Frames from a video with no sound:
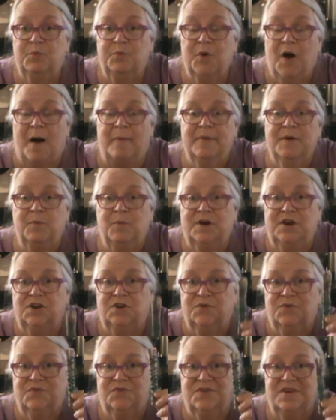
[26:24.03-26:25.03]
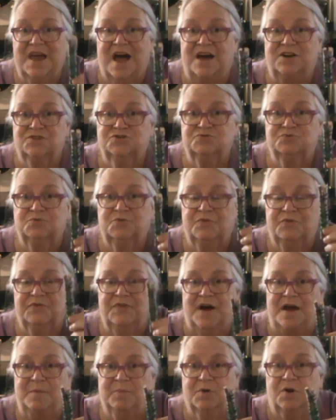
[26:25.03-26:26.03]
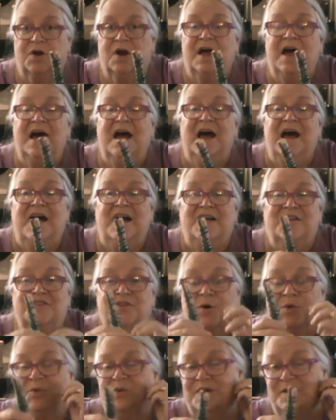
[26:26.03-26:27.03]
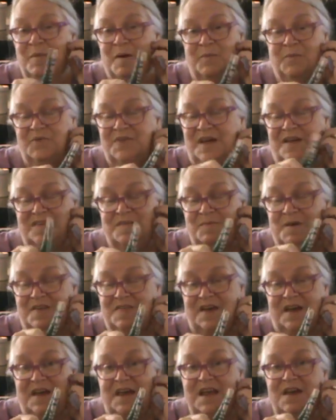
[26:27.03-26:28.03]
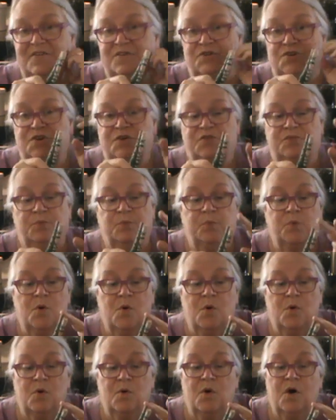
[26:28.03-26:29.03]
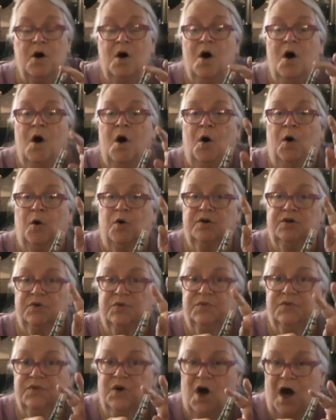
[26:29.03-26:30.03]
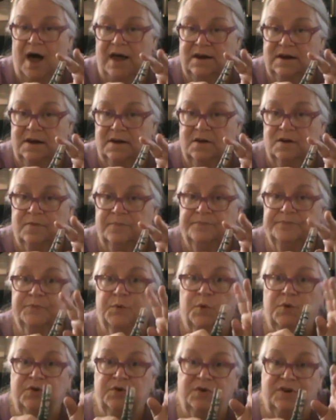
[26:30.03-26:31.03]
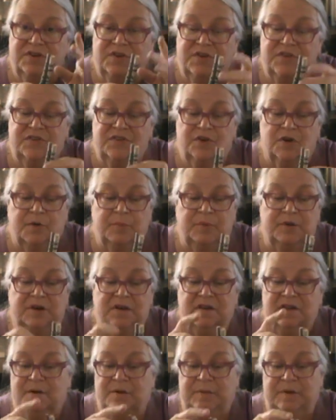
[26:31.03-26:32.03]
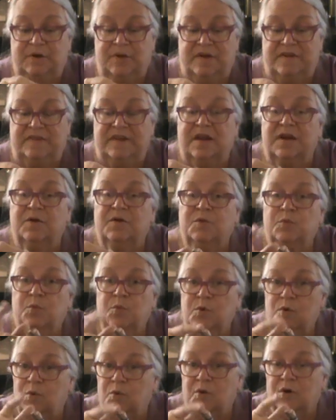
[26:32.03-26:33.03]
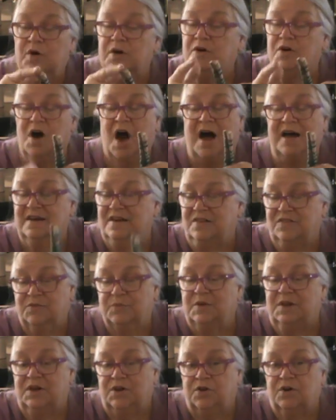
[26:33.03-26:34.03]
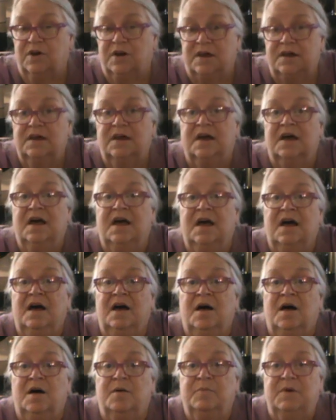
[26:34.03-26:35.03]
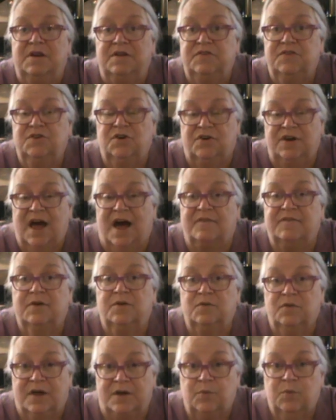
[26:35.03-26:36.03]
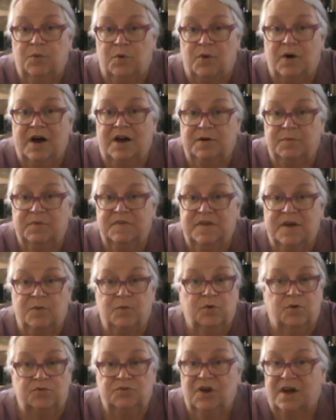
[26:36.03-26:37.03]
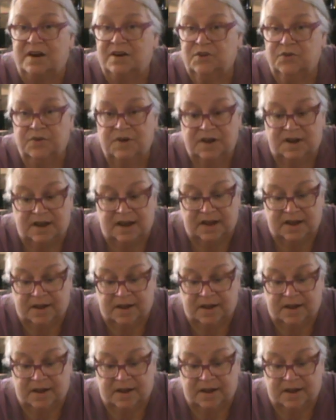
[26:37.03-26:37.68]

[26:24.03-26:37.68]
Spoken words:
probably want to use natural fiber. So remember, that's my thing. Either use wool or use cotton, or you could use silk, but that would be crazy. Cotton is really good, but if you don't have it, like wool, 100% wool, not acrylic,